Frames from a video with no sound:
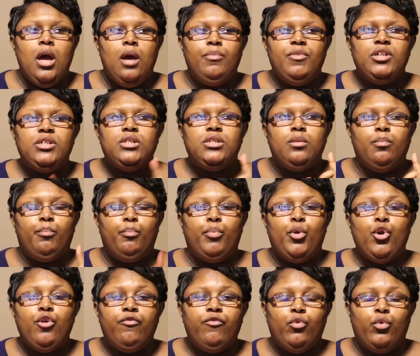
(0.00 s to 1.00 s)
This is the
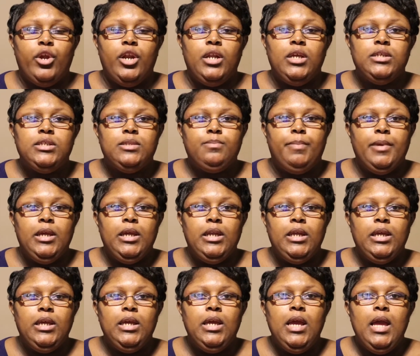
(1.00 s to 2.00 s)
Perforated
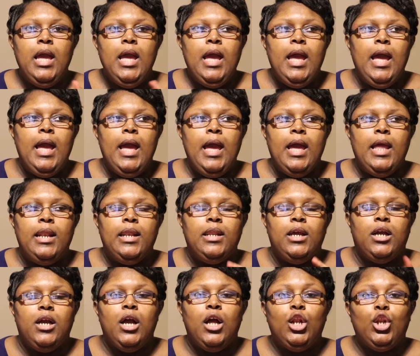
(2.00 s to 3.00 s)
Speedy, and the
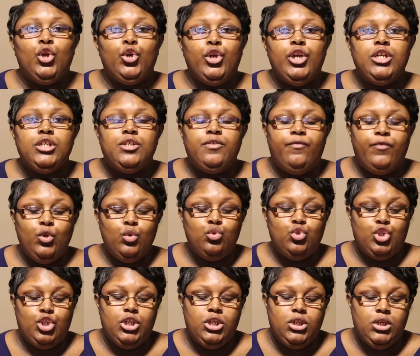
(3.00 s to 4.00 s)
color is
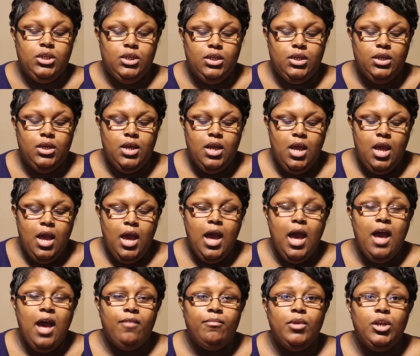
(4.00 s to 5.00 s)
fuchsia.
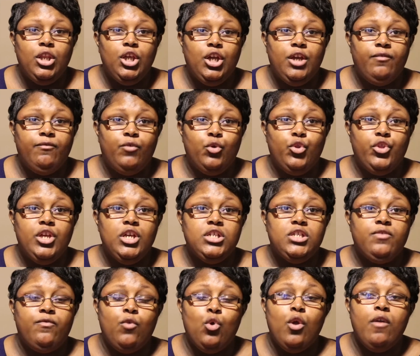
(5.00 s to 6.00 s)
I've been looking for this
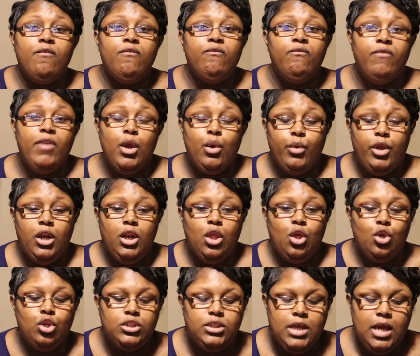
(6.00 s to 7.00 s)
for a very
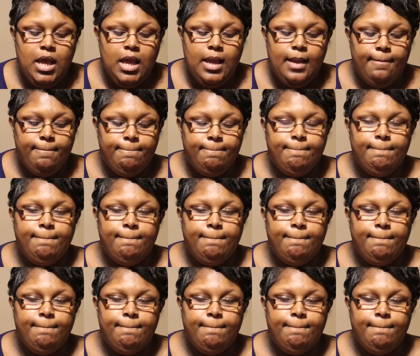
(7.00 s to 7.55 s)
long time,